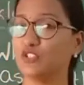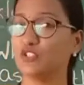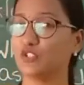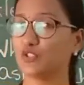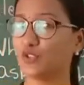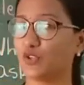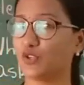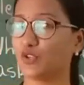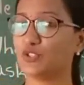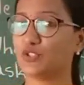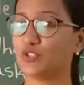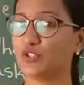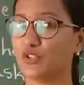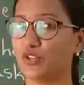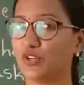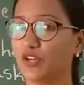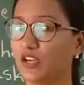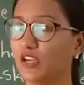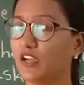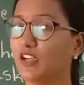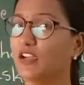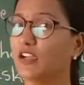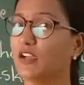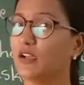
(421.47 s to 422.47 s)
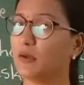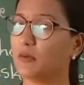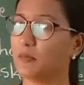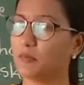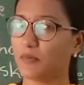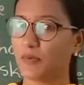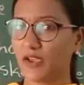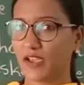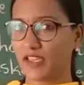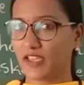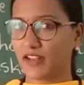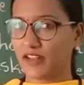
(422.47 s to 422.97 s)
it to your
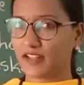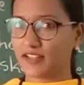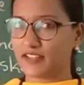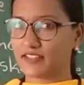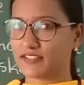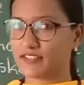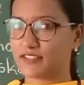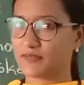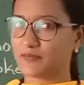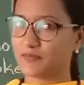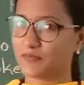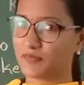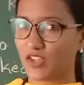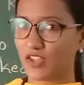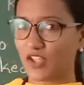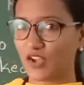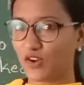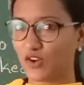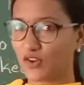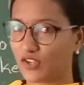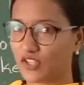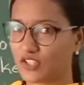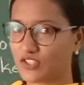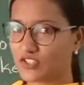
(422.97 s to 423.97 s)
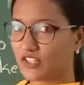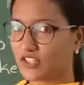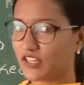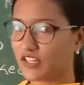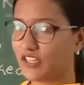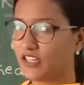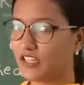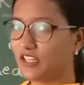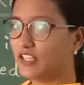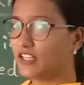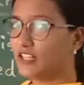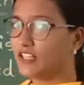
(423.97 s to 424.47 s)
parents. Okay, children?
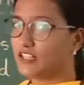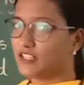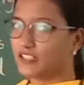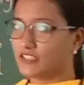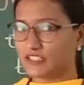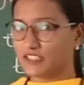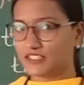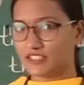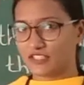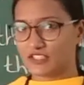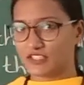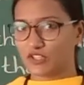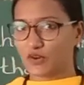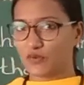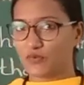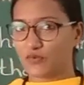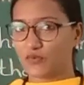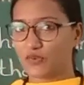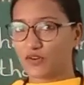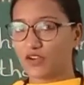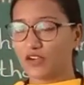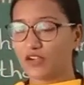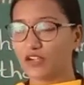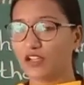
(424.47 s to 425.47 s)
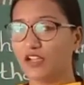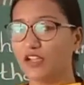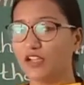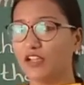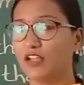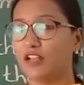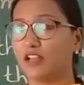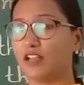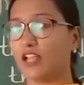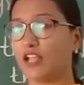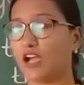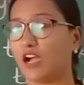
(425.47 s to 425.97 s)
This is your work.
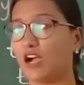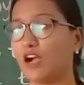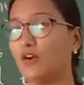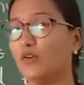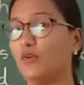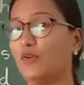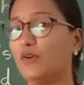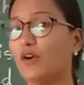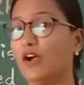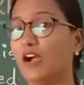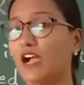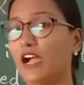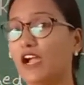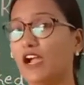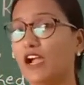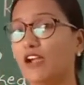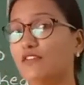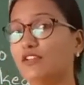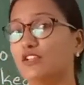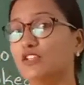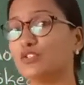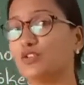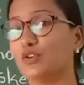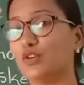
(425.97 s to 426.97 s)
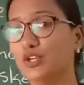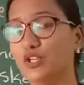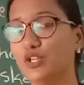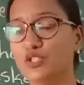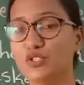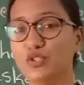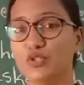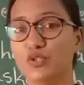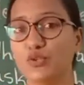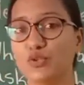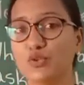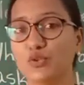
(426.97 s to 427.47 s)
Now, I will show it to
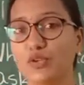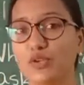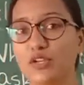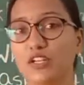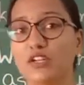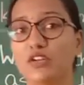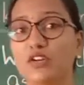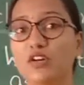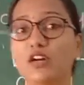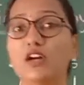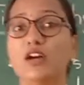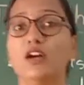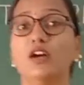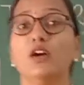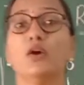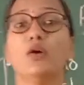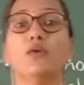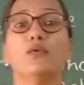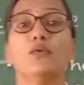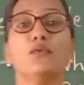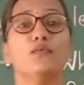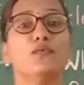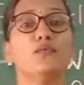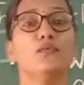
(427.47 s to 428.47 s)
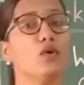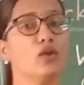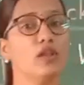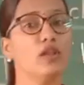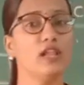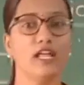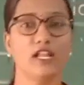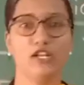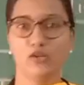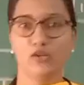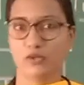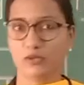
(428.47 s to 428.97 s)
you in your 4-line
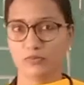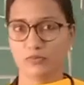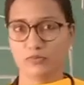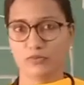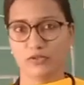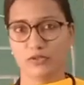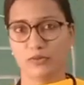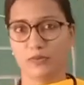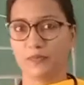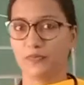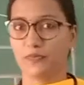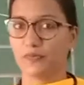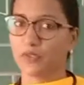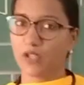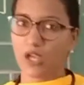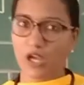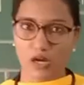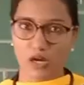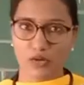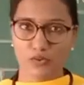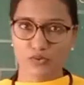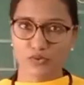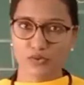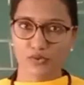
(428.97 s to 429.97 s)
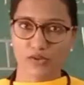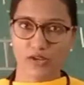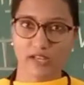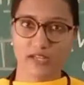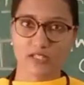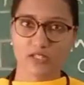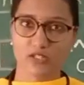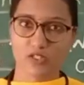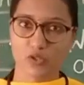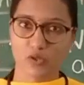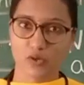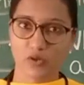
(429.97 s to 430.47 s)
notebook. How to write.
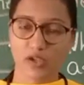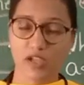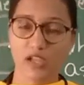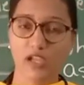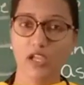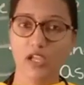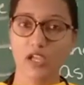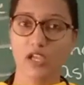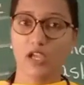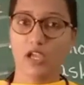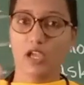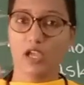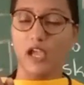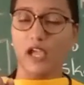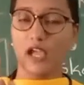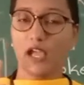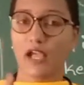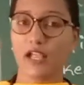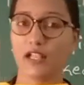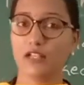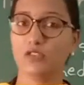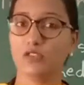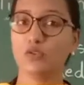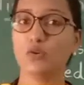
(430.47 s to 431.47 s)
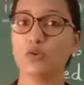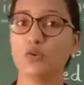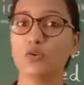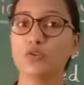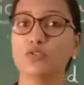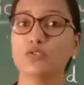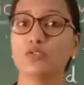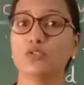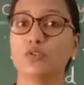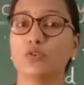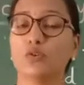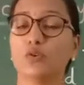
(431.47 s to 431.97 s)
Okay? And
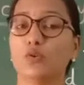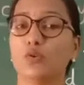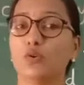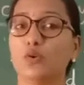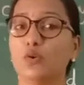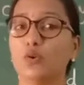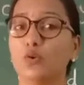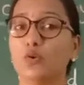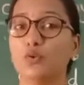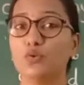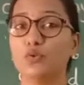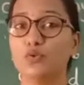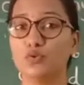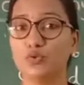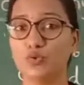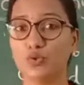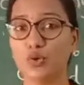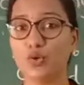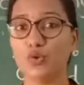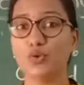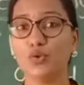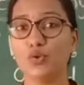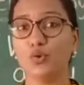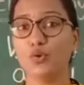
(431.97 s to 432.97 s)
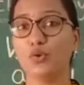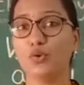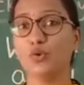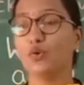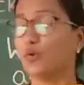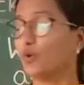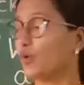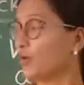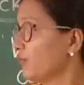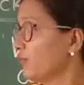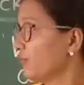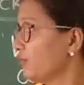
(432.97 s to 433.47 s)
those who don't know
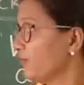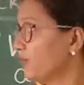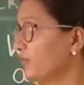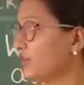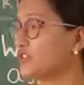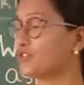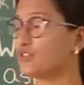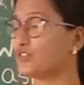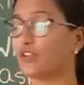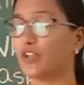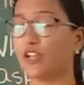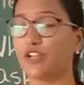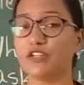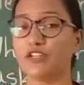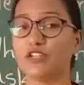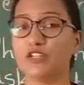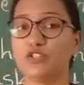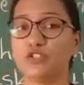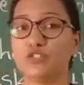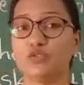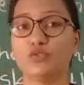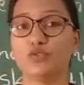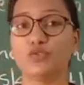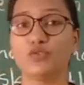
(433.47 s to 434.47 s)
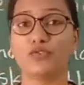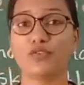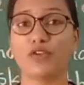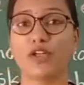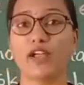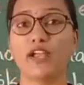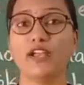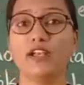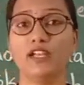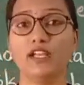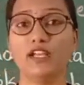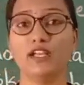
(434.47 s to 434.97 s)
which letter should
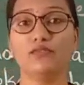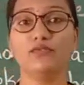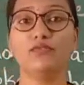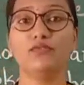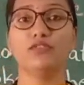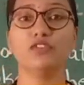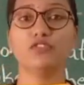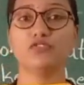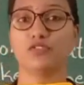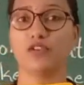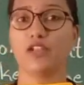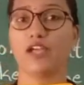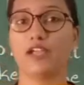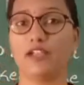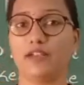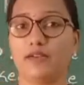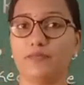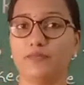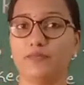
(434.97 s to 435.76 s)
write in which line,